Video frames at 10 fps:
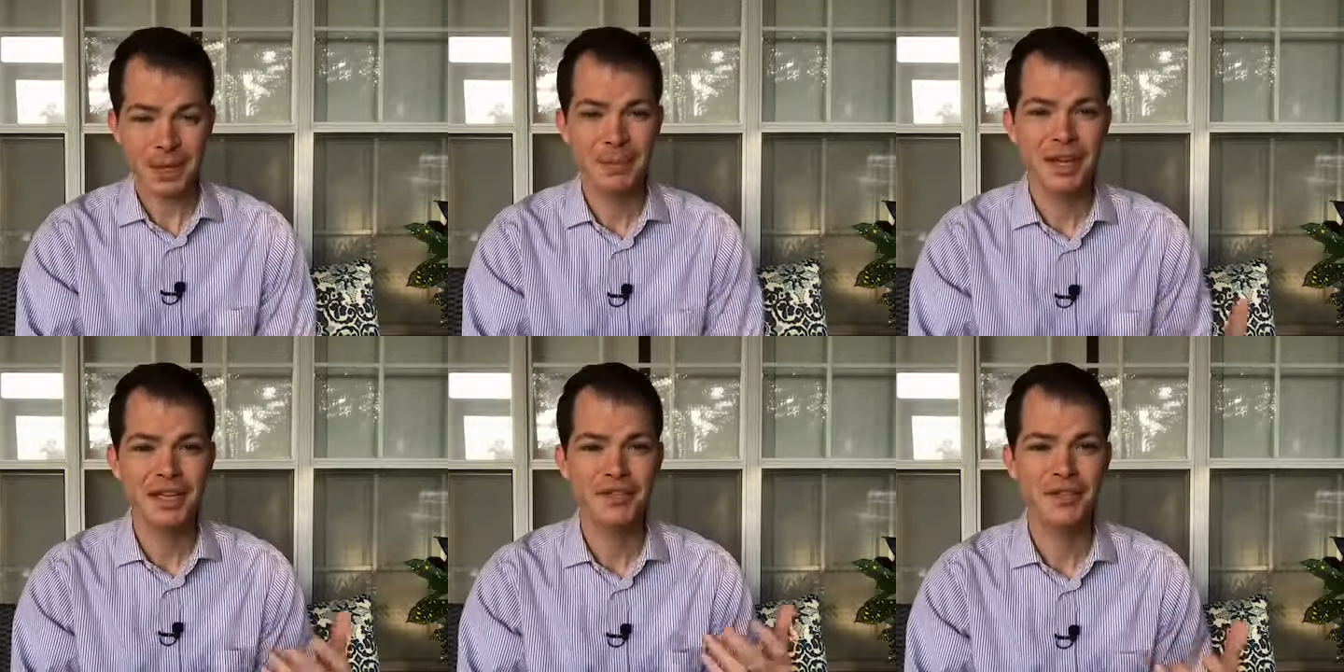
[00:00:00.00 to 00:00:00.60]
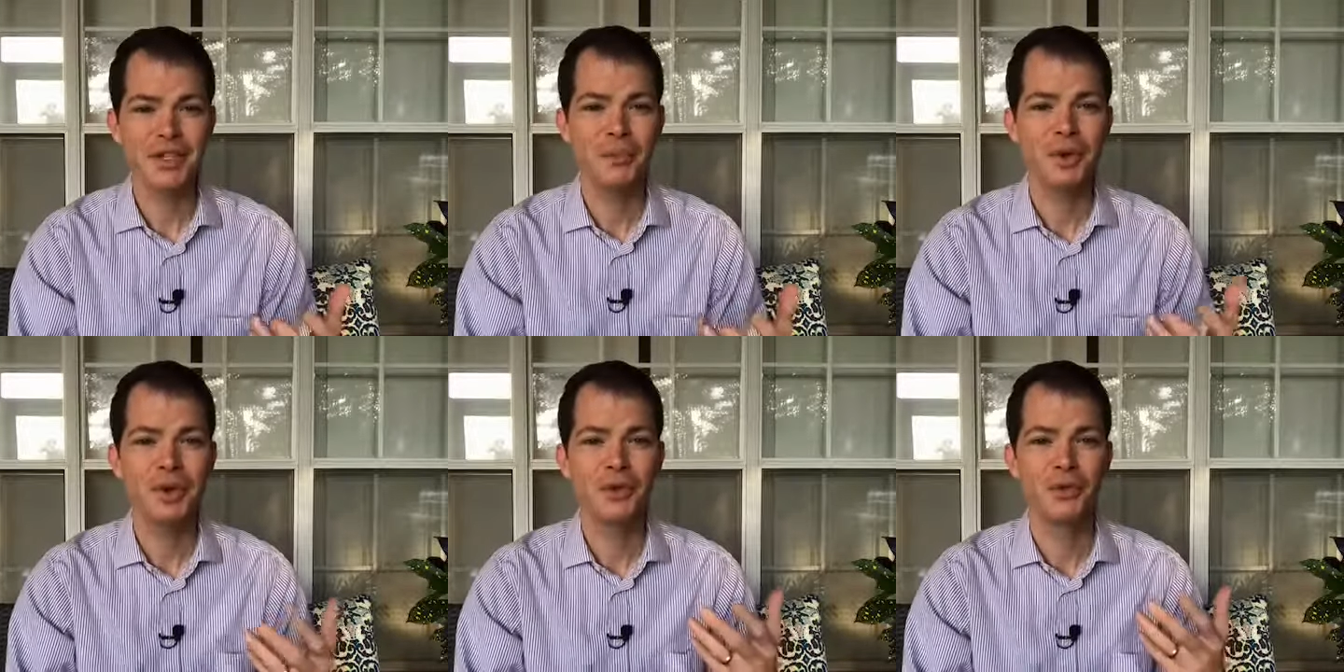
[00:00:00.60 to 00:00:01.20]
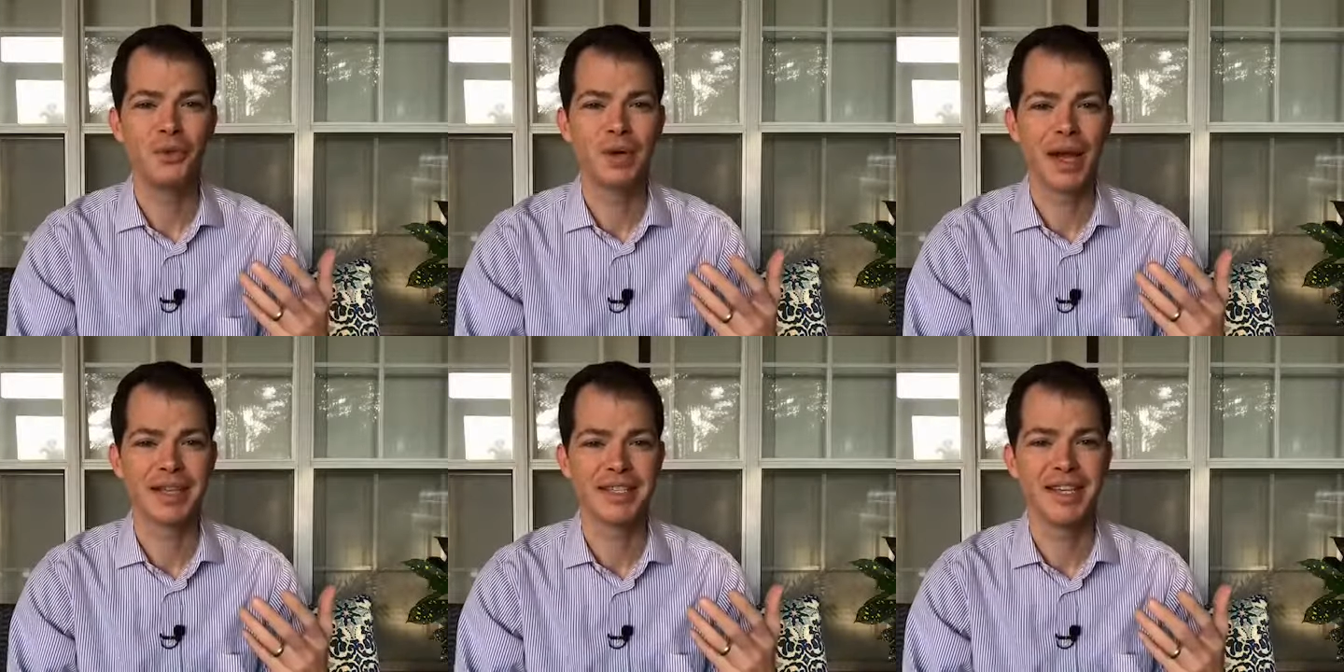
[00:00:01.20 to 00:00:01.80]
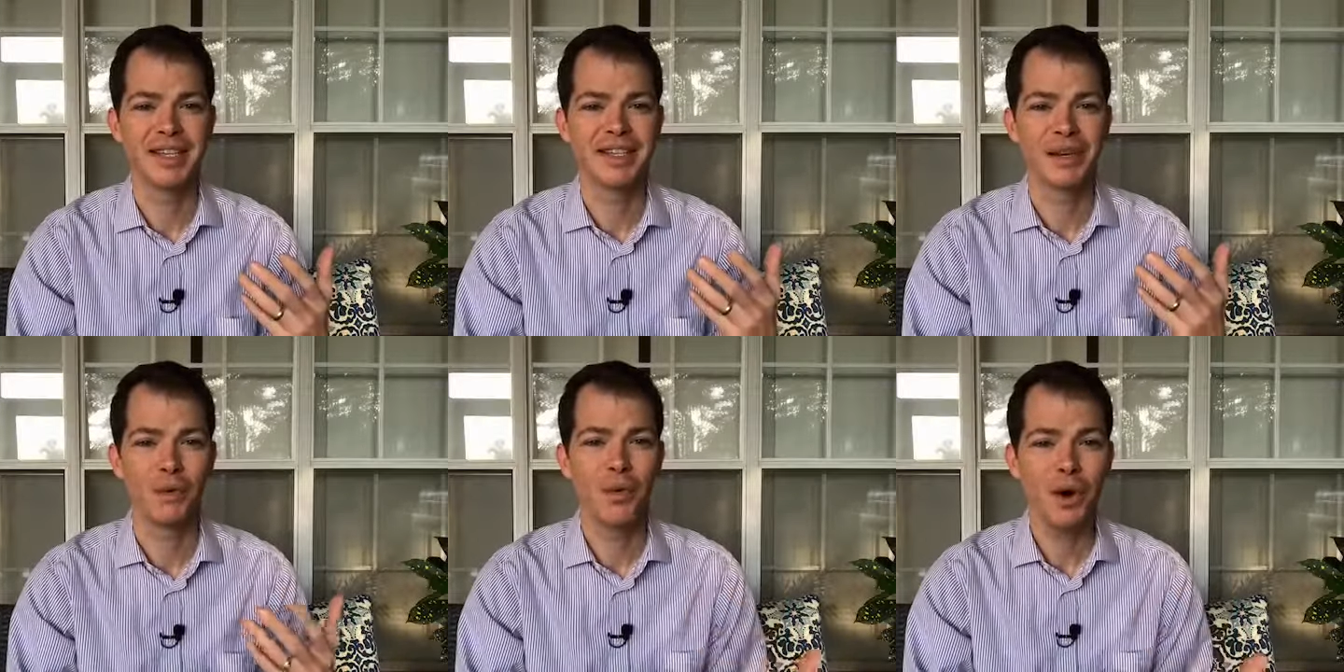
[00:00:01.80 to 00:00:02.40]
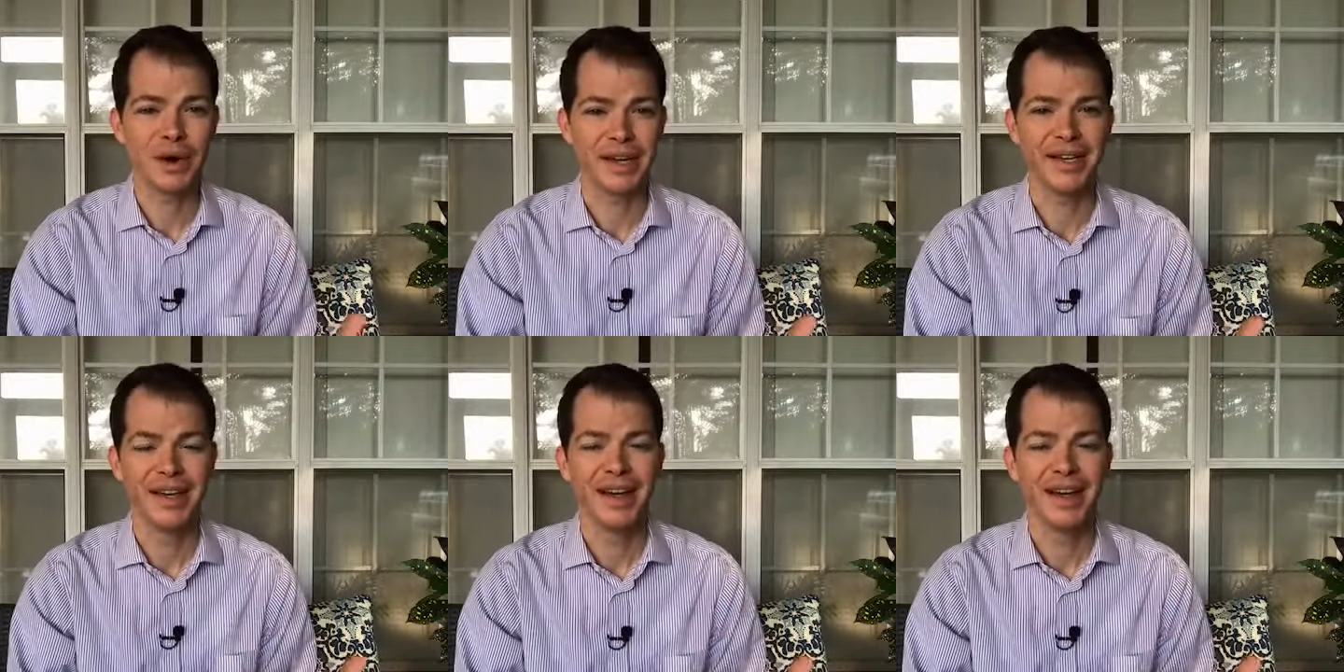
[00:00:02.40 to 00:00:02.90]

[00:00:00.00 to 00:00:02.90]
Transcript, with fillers: because for someone who has a tendency to worry